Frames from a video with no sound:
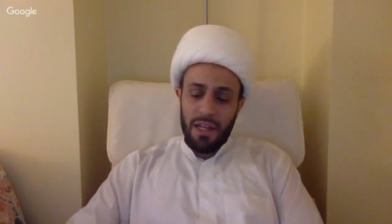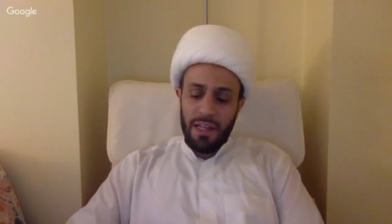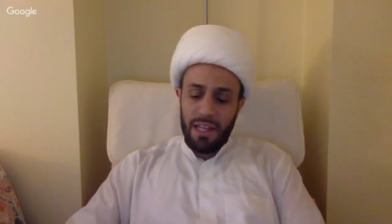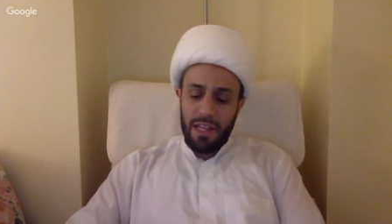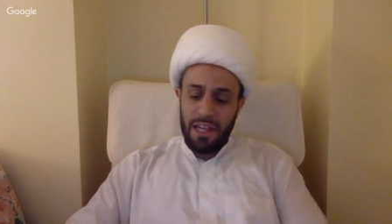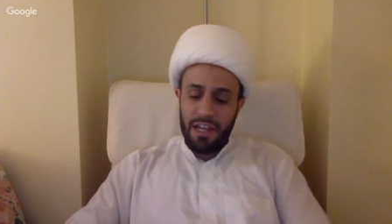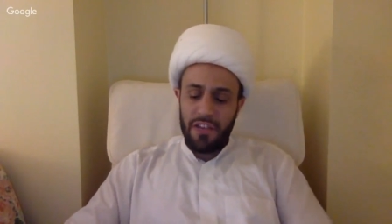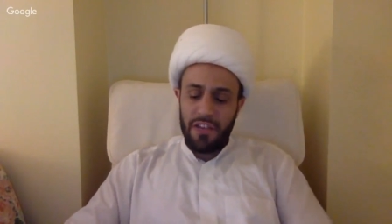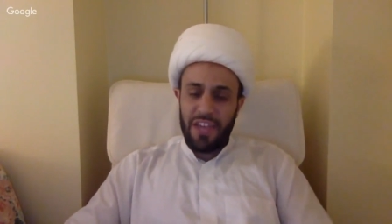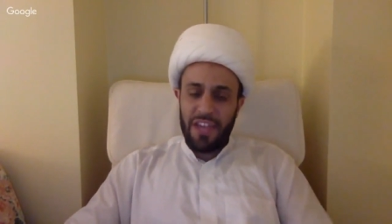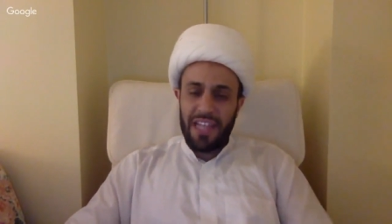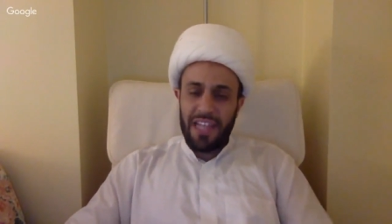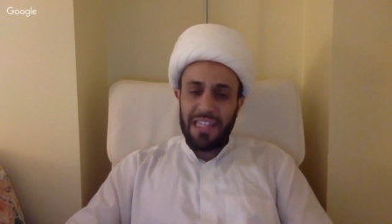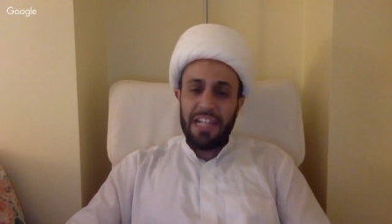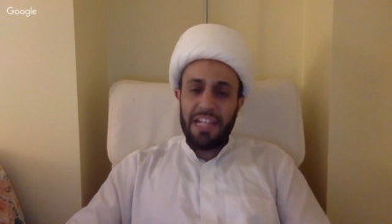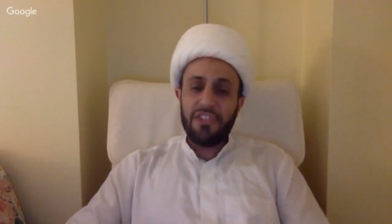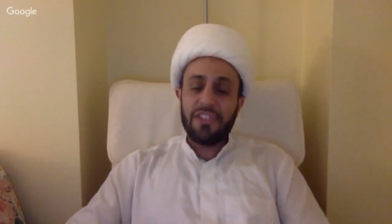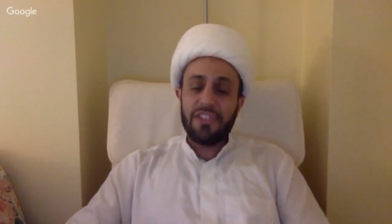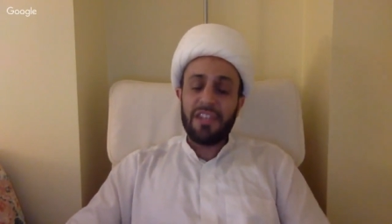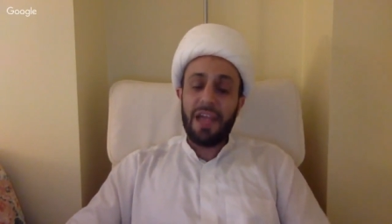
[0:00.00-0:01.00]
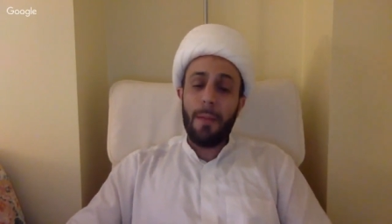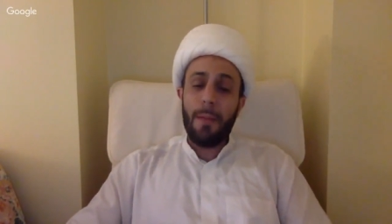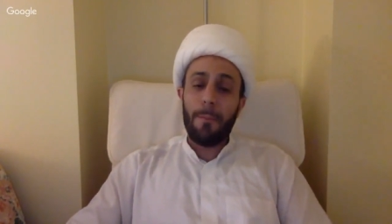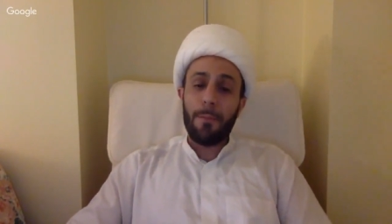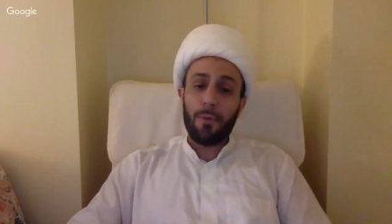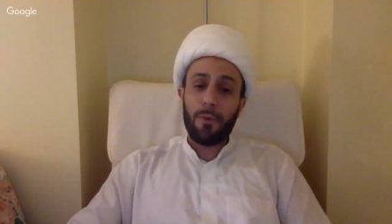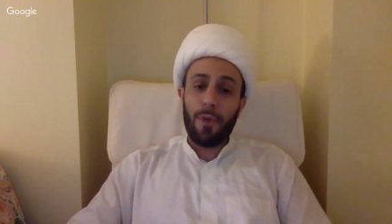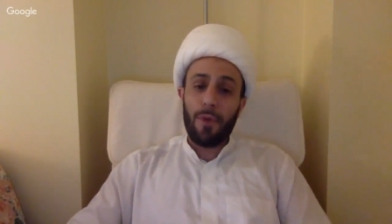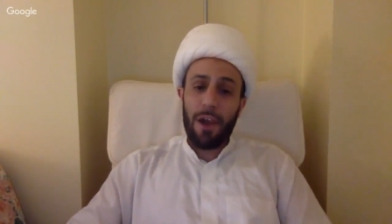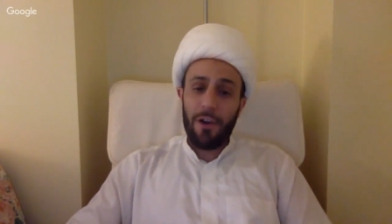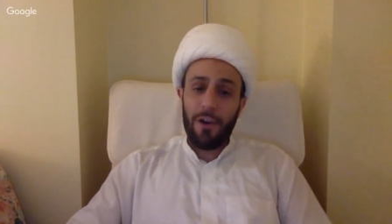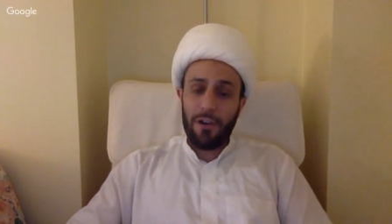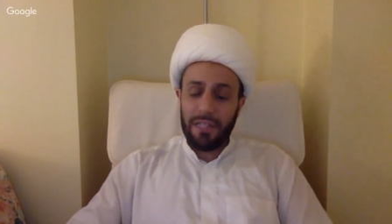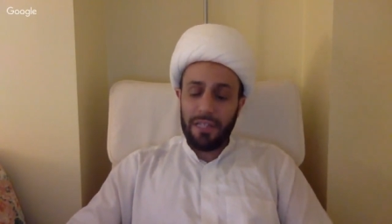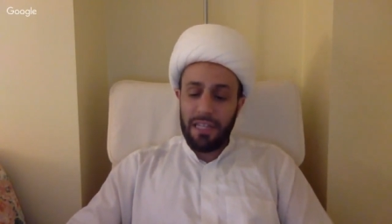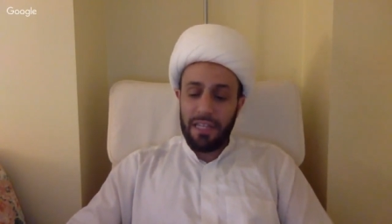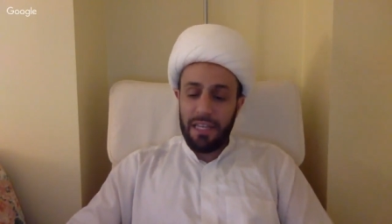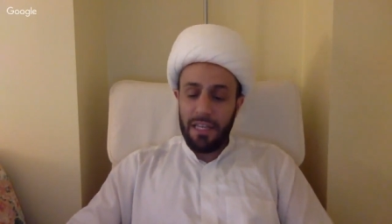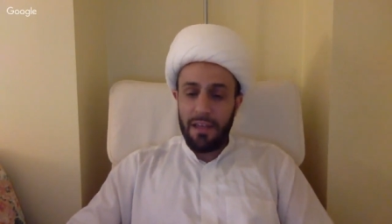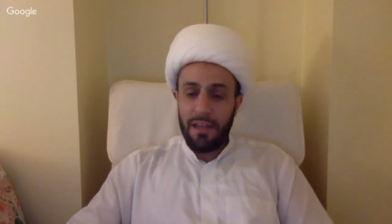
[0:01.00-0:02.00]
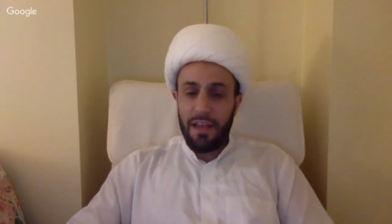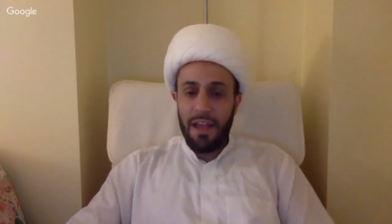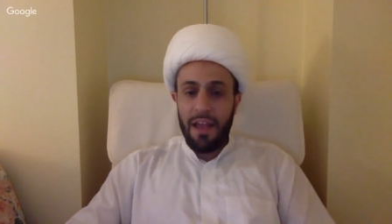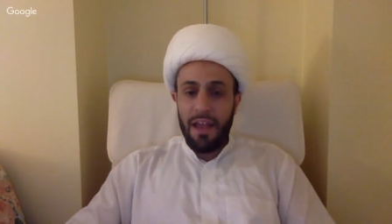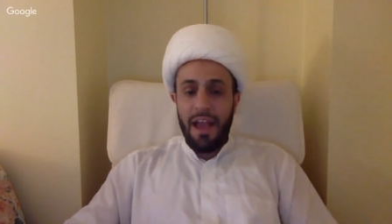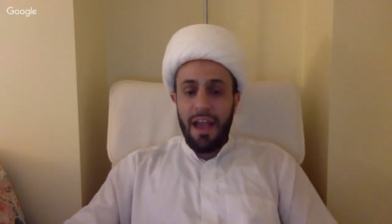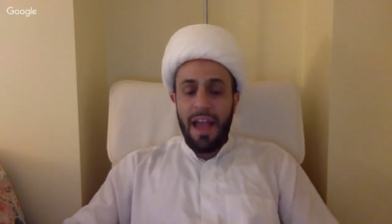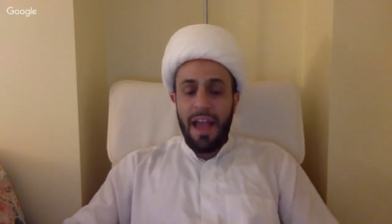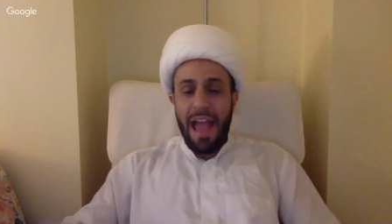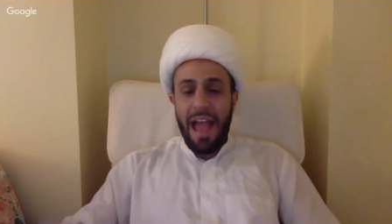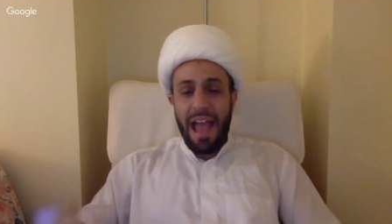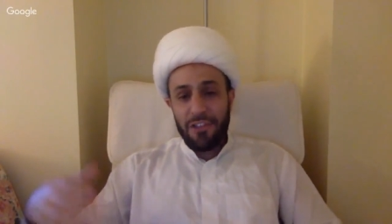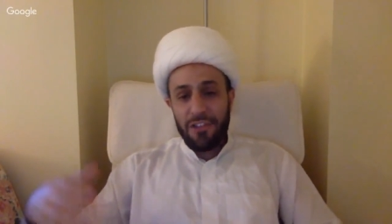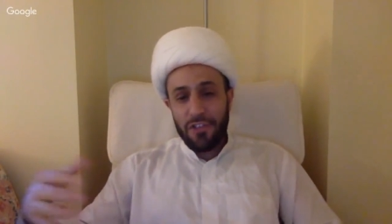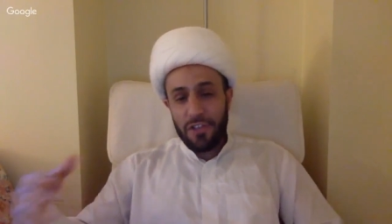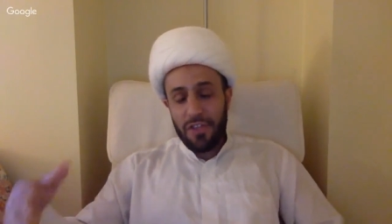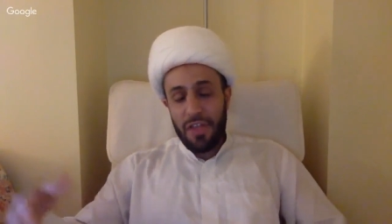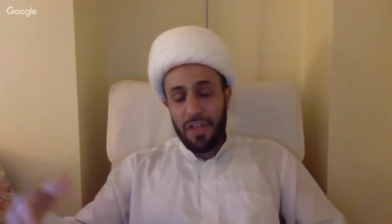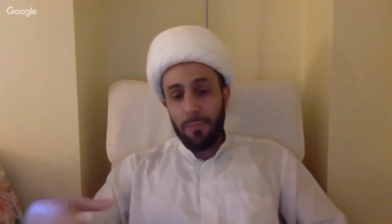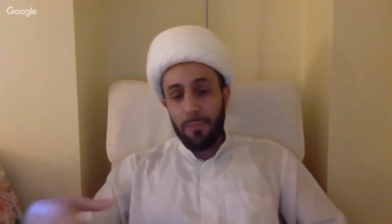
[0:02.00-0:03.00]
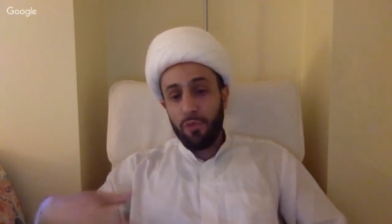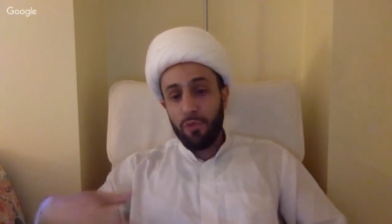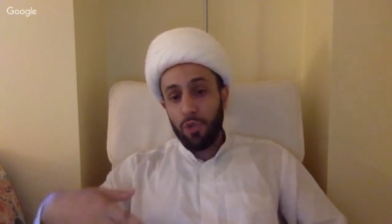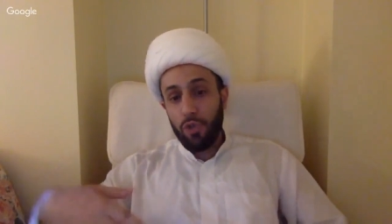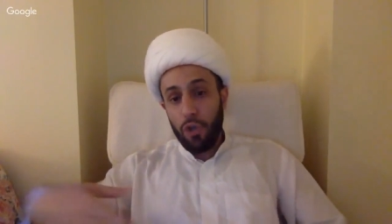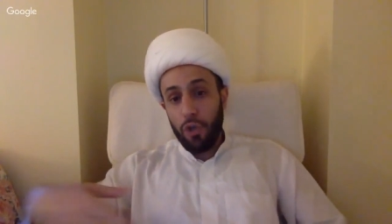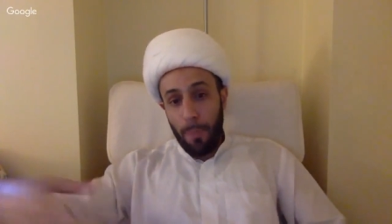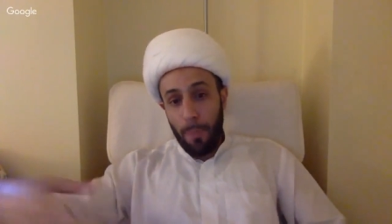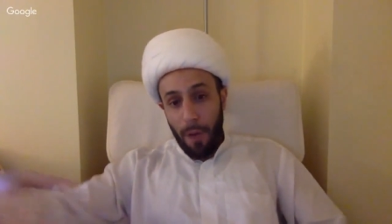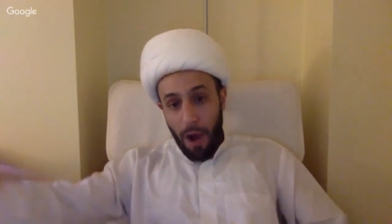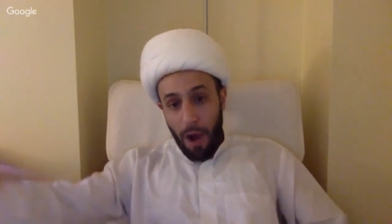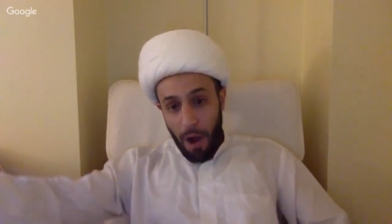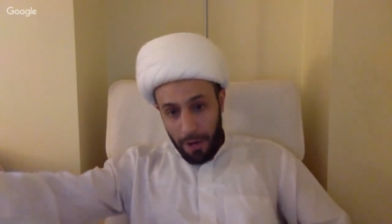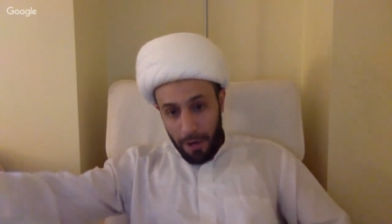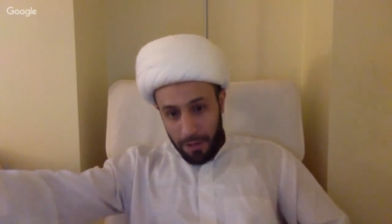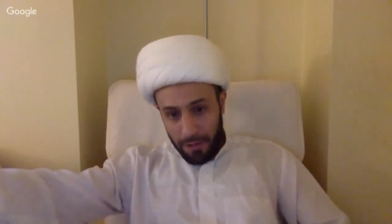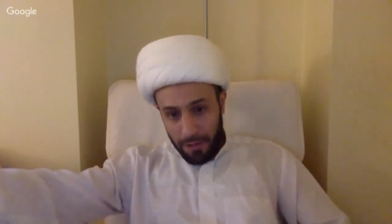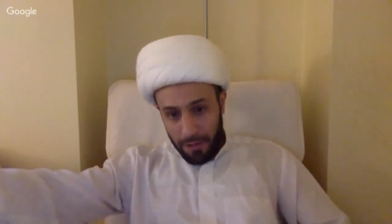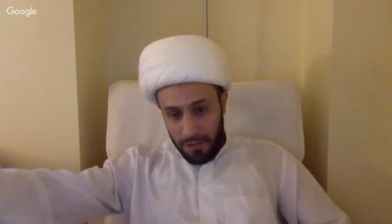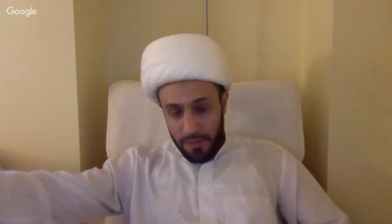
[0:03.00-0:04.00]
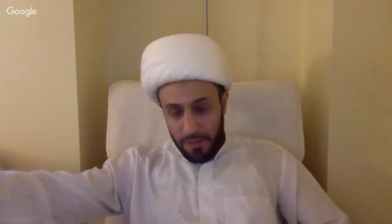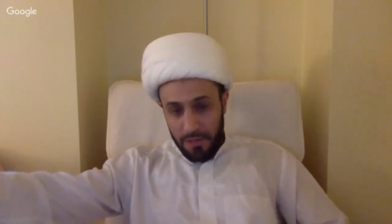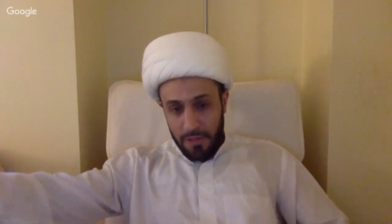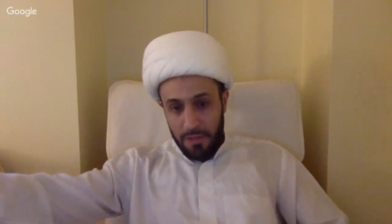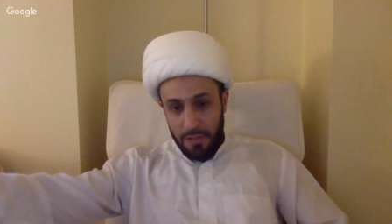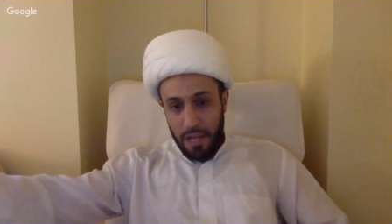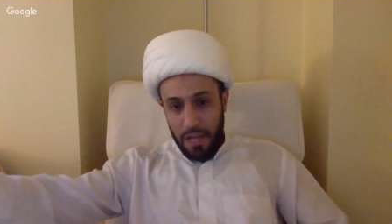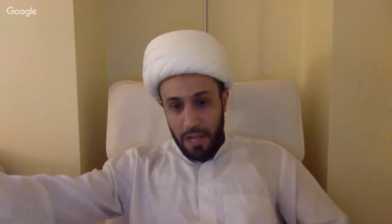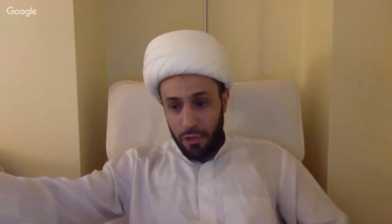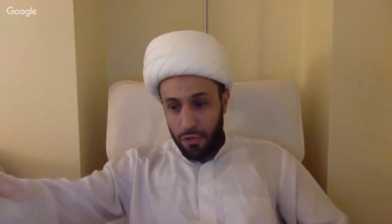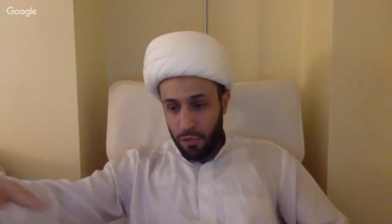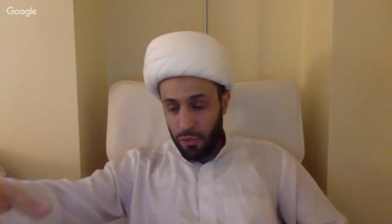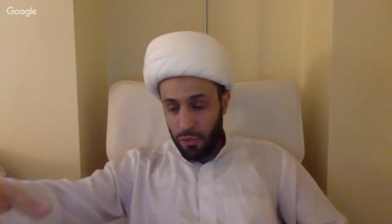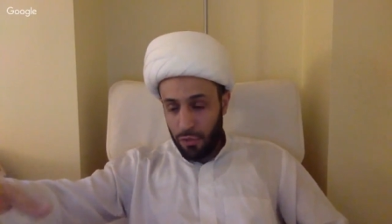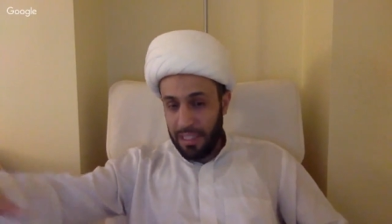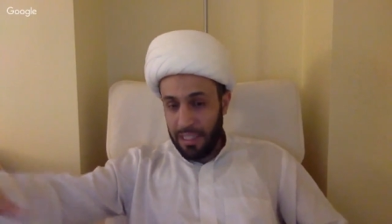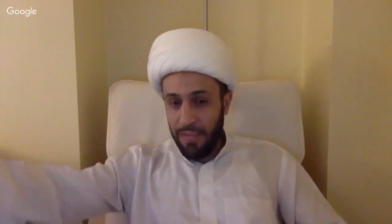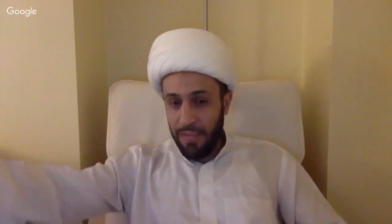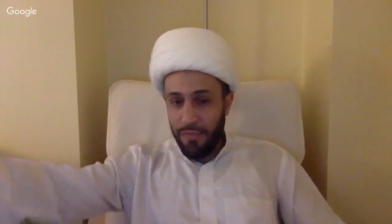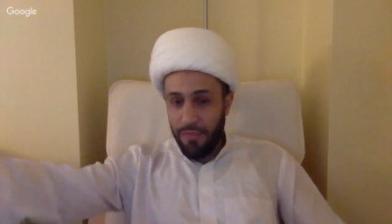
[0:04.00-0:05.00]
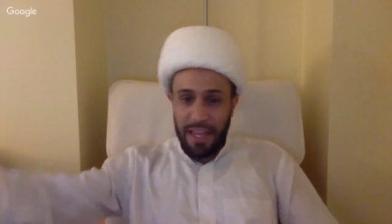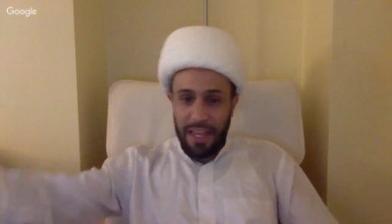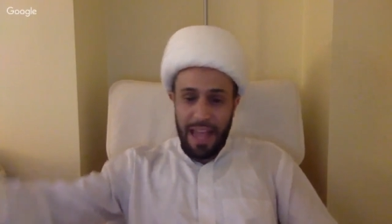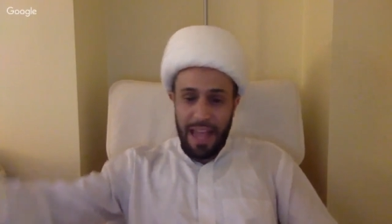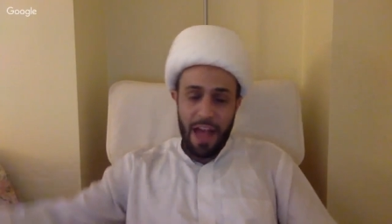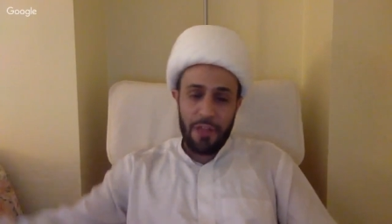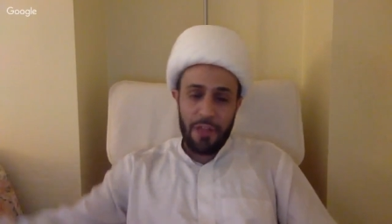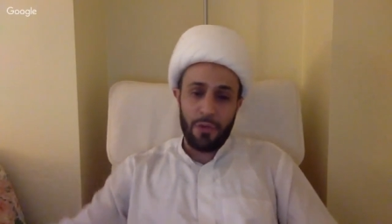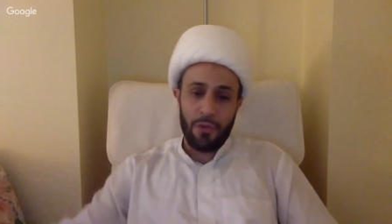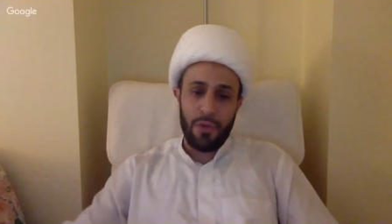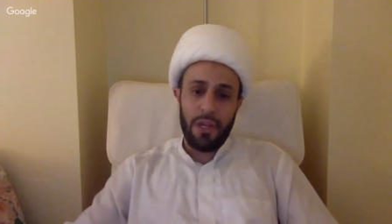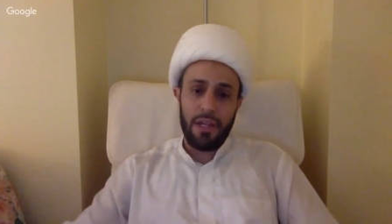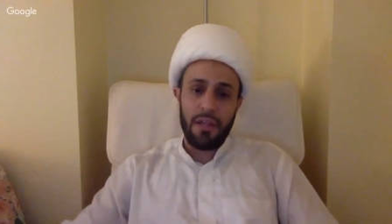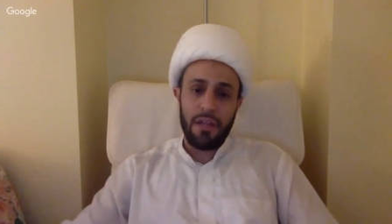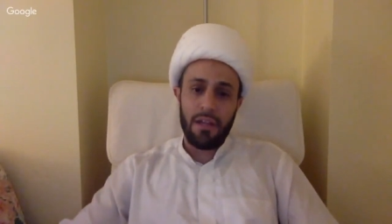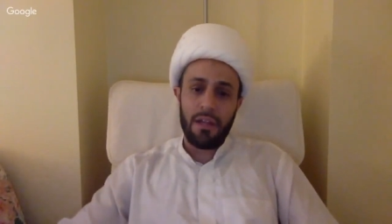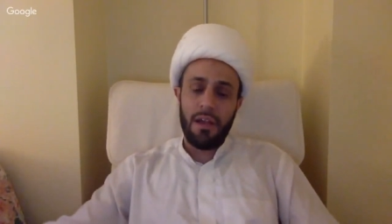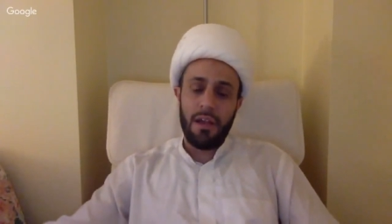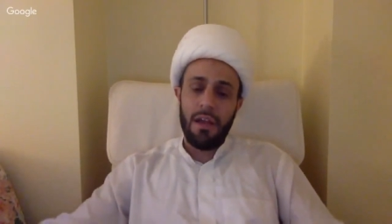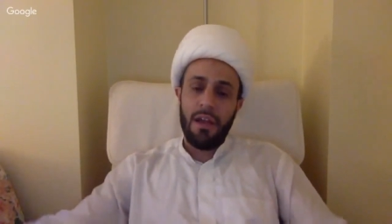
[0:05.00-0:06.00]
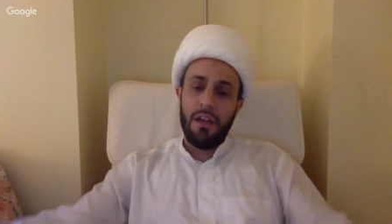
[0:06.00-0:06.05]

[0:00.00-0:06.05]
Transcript: let us at least temporarily ask them to depart and to leave the gathering